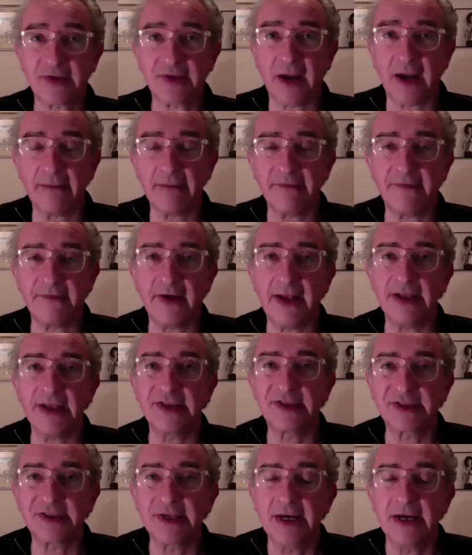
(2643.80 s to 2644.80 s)

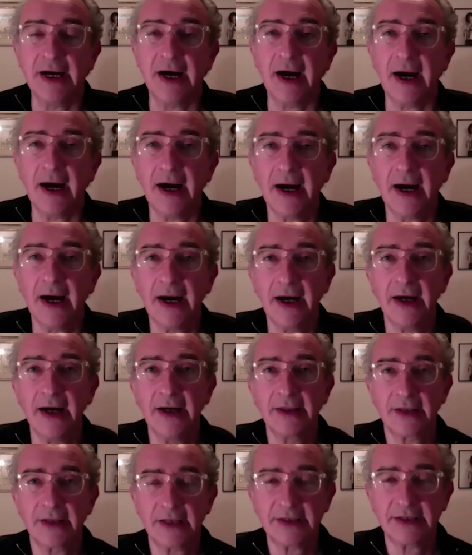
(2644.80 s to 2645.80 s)
typeface, uh,
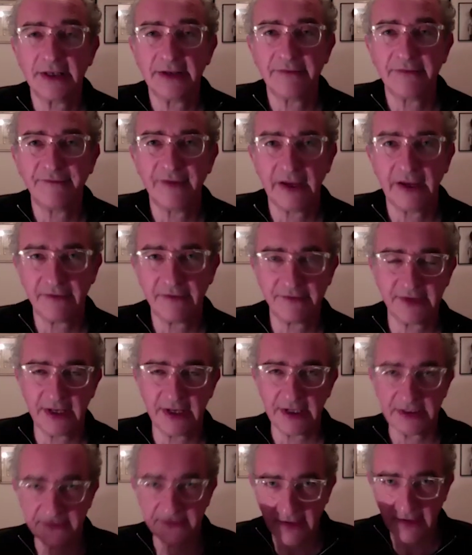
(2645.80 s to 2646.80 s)
nineteen
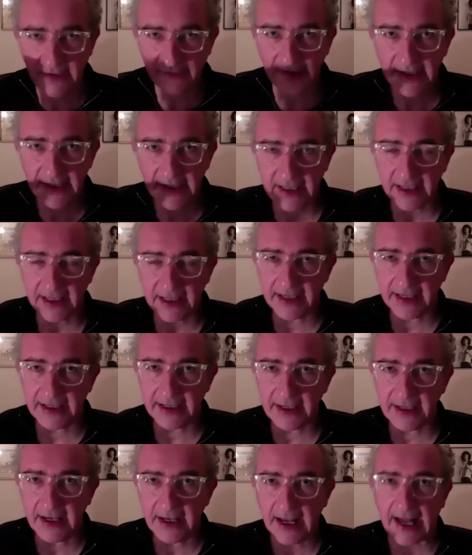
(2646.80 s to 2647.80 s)
fifties, very, very clean.
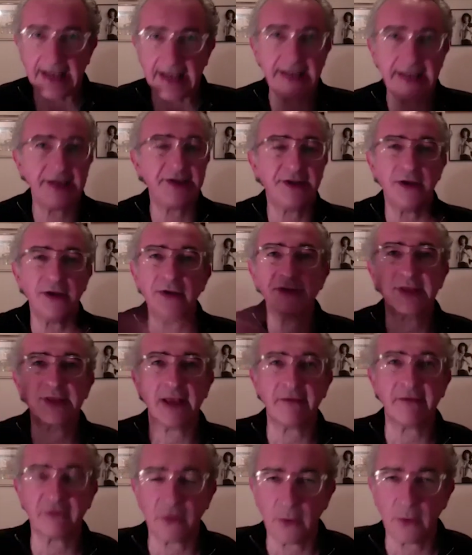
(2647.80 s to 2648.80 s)
And it's used
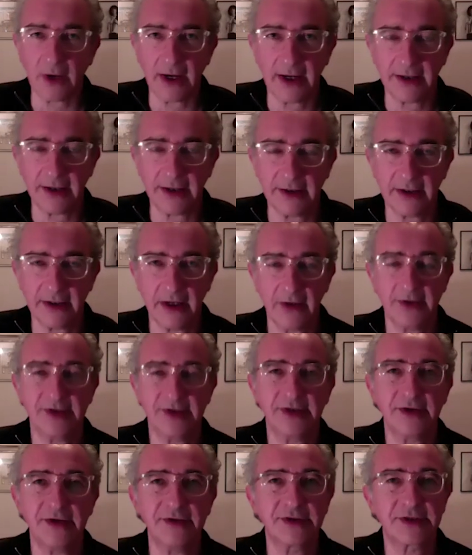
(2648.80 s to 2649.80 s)
everywhere, you know, it's
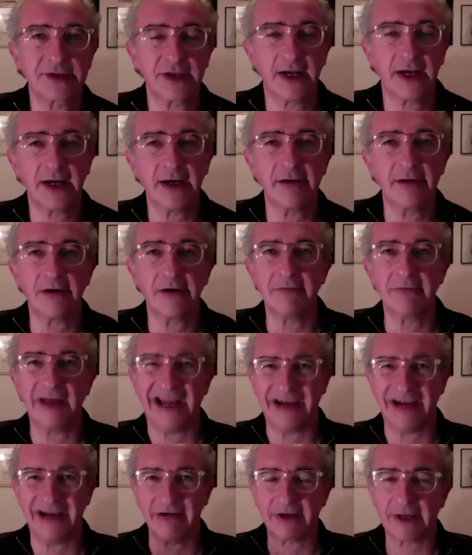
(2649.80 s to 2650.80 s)
used uh,
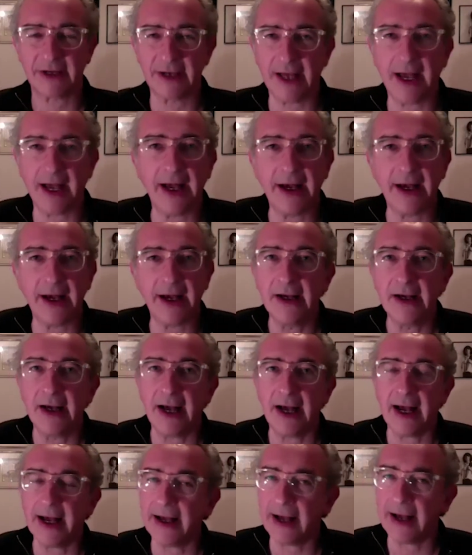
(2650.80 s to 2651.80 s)
American Air,
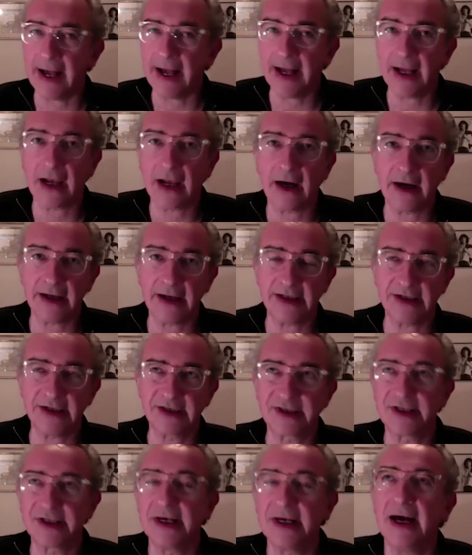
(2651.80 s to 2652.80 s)
uh, airlines
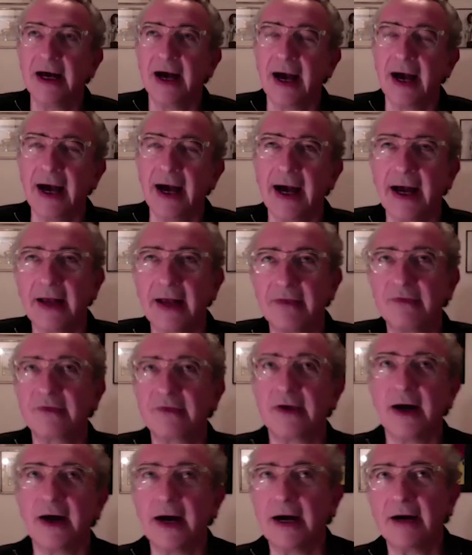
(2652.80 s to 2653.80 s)
and
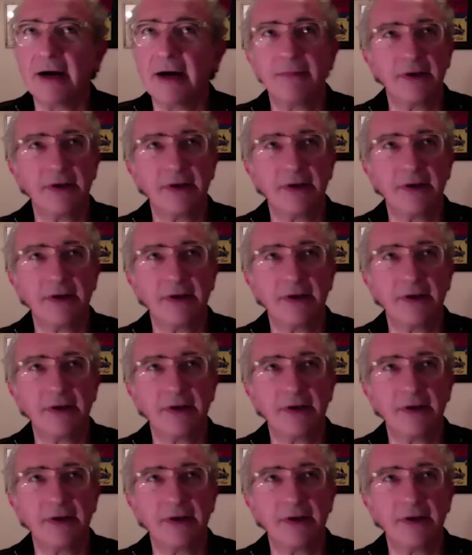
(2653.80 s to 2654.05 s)
uh,